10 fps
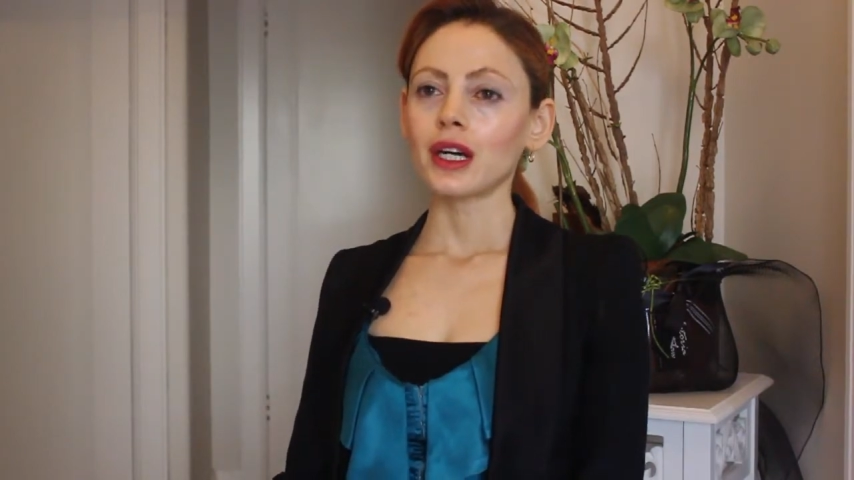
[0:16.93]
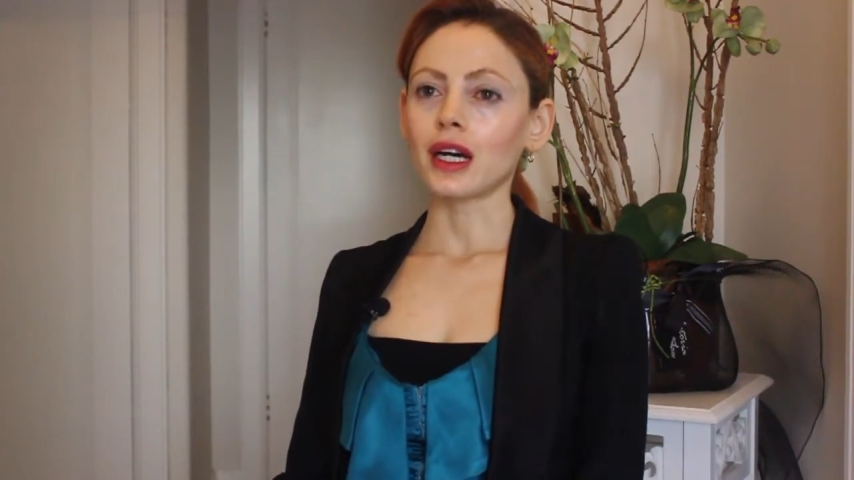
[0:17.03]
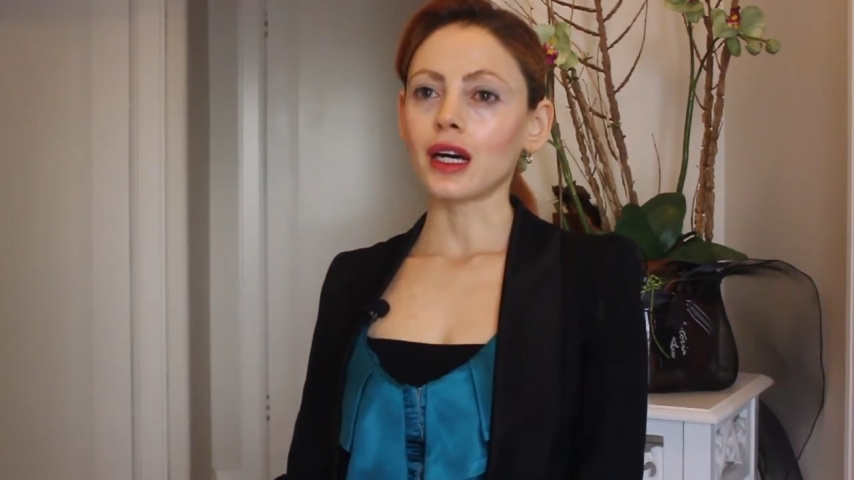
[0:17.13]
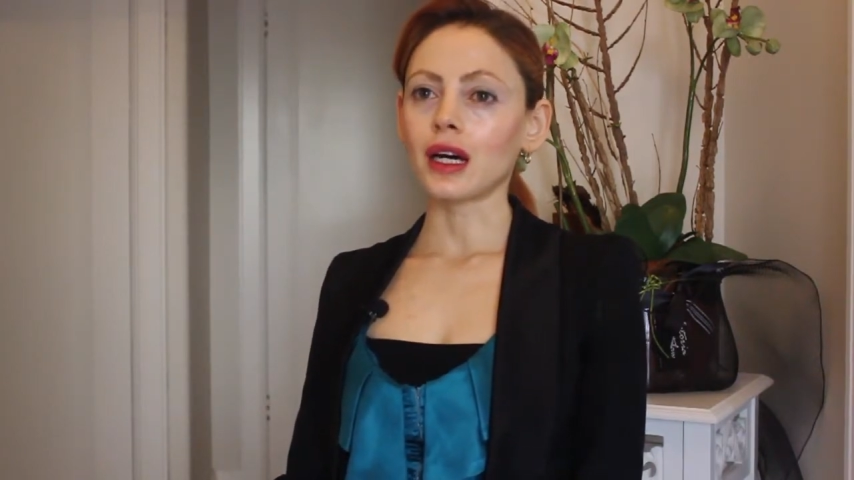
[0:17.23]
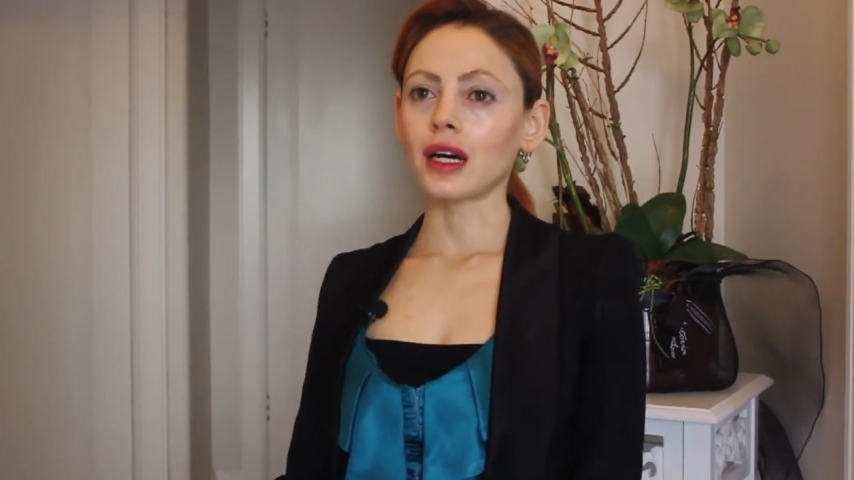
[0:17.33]

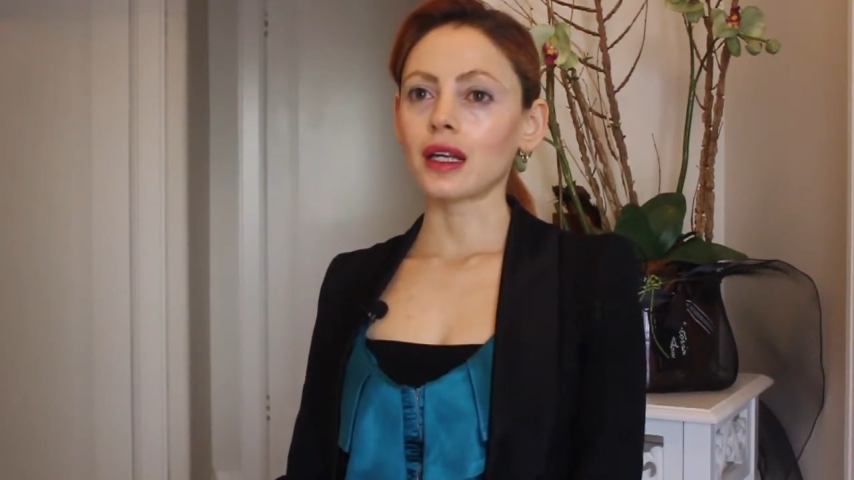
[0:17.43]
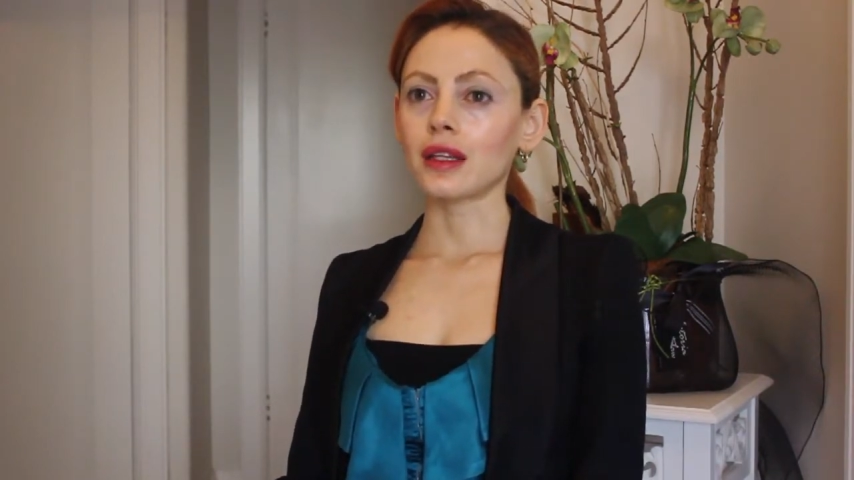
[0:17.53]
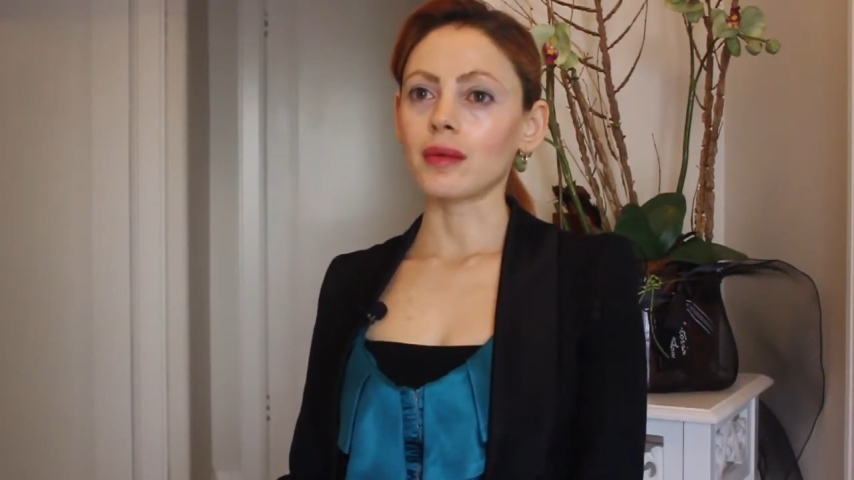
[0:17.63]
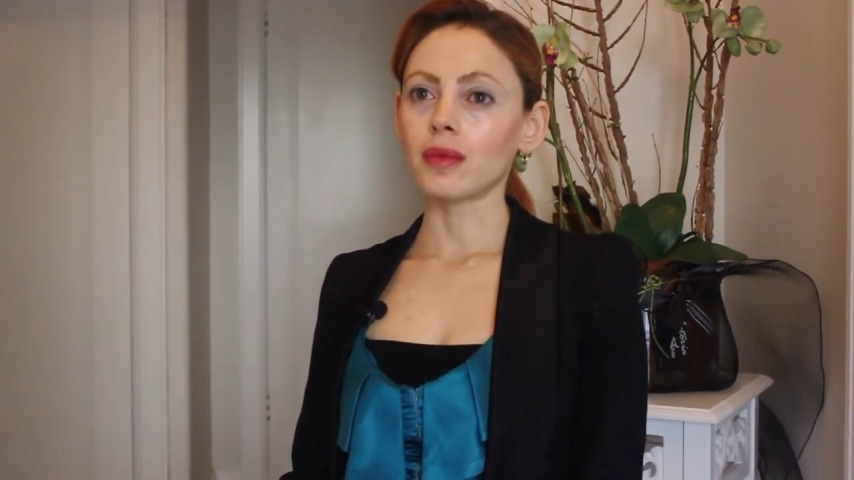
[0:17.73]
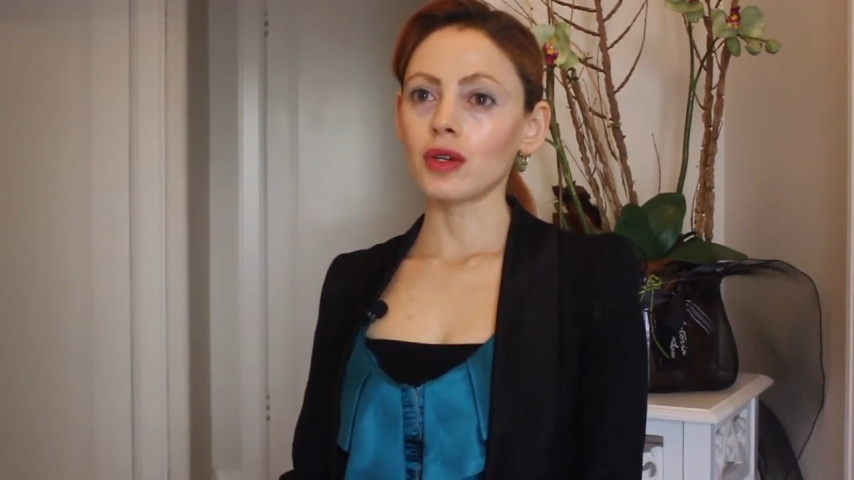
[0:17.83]

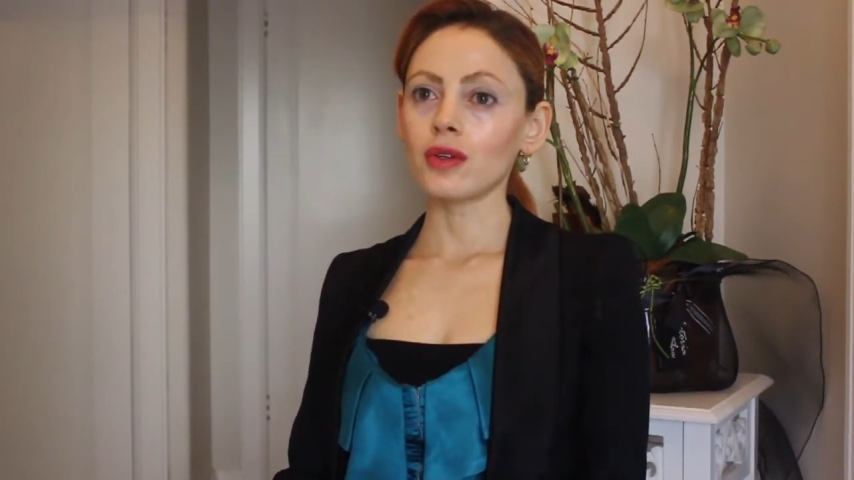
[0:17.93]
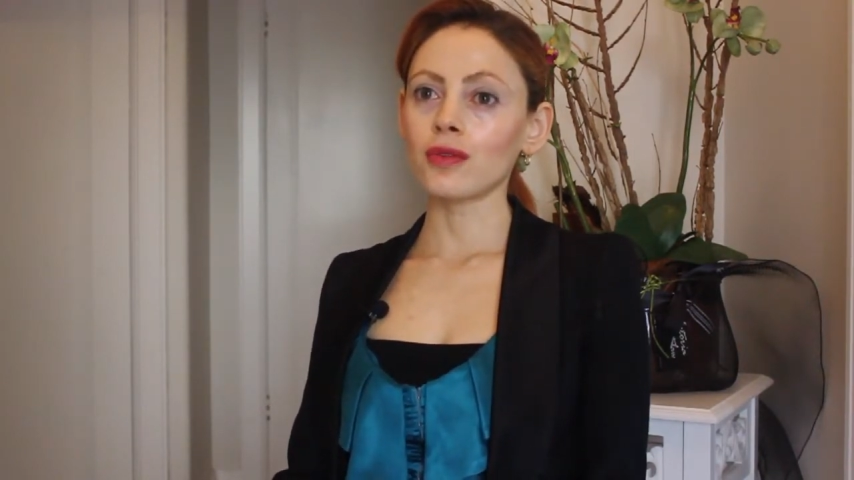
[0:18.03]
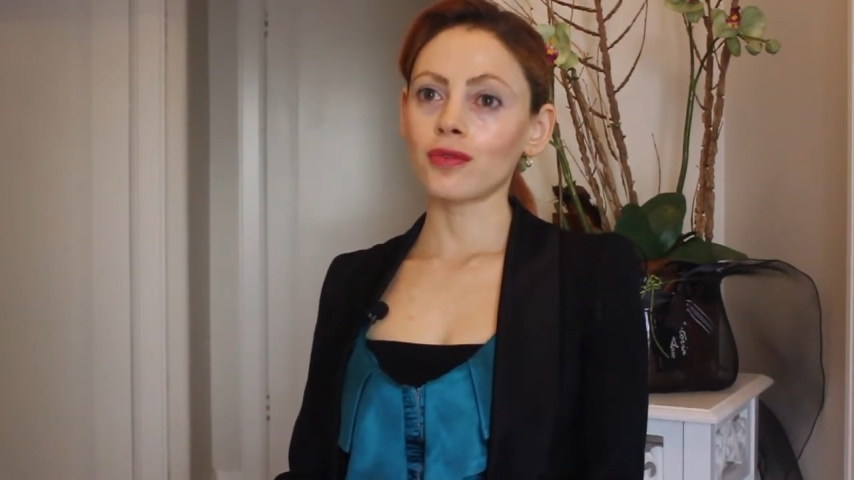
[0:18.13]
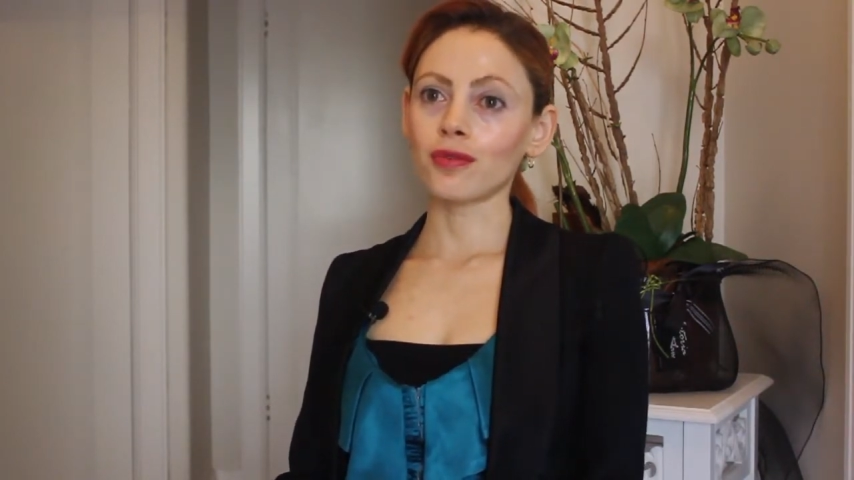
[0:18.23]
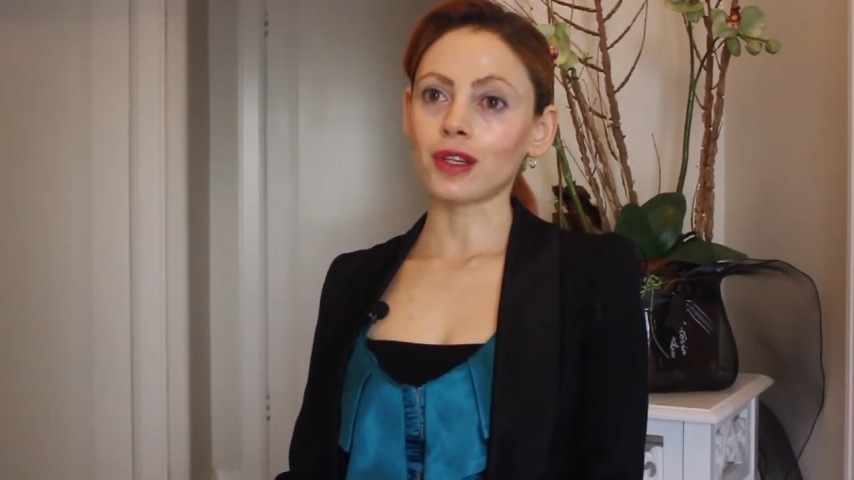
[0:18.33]
They
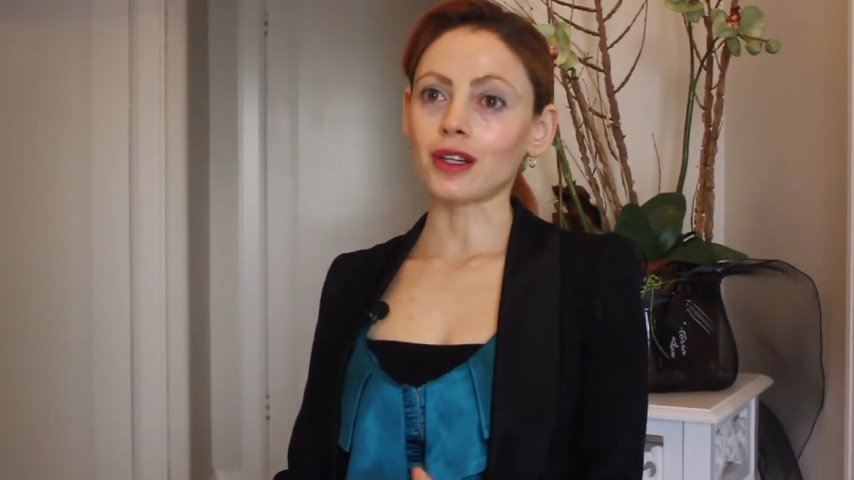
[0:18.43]
move,